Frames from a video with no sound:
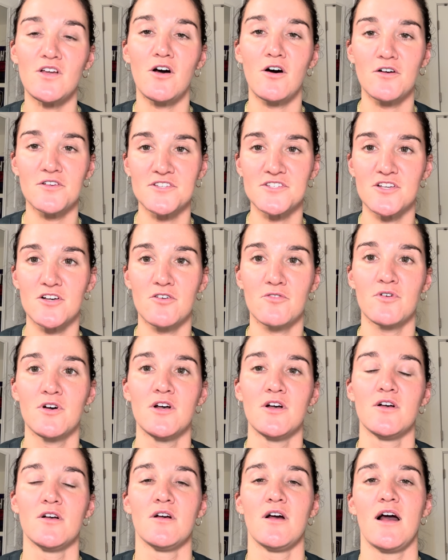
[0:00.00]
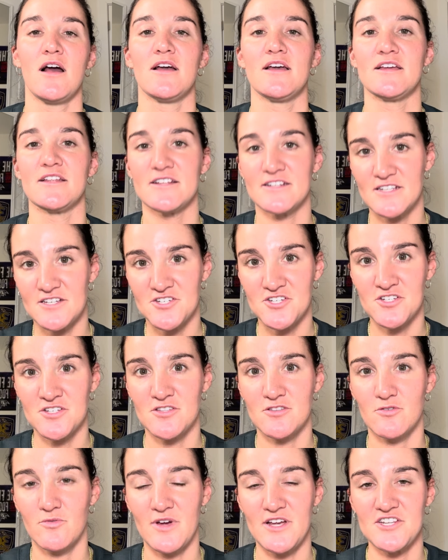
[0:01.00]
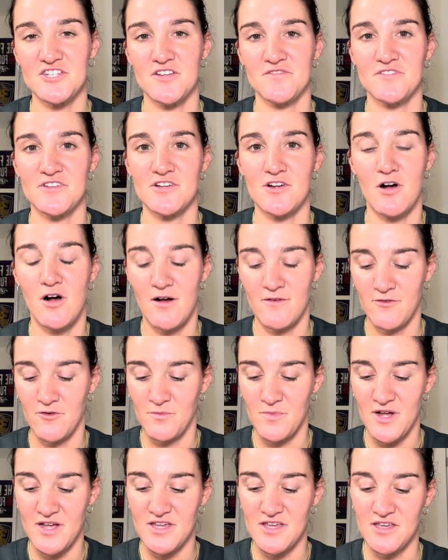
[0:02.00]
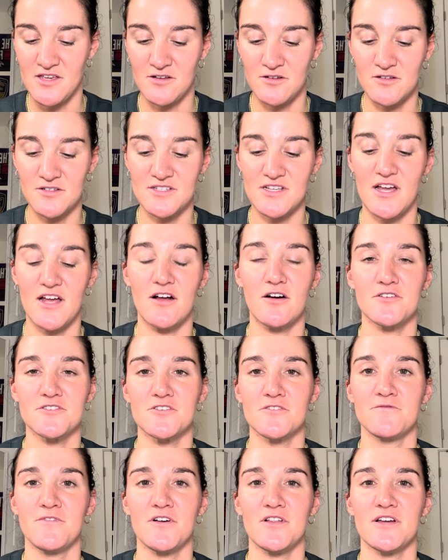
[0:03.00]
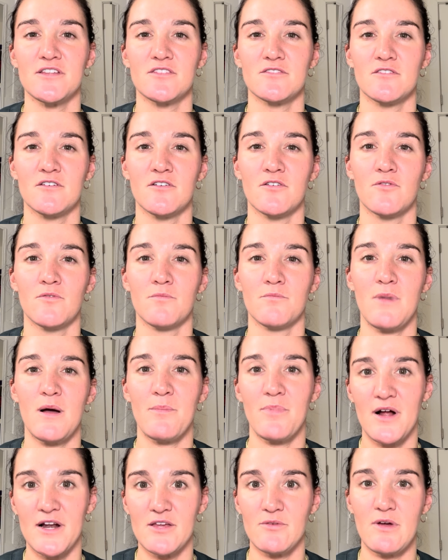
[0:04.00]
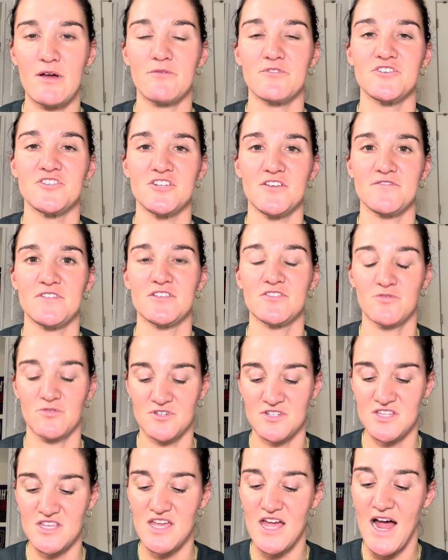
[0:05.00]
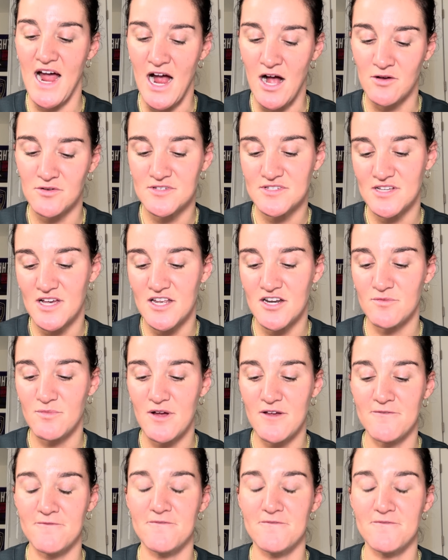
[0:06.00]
Also, in addition to the weight shifting off of my heels, I also felt like my body weight was shifting towards the outside of my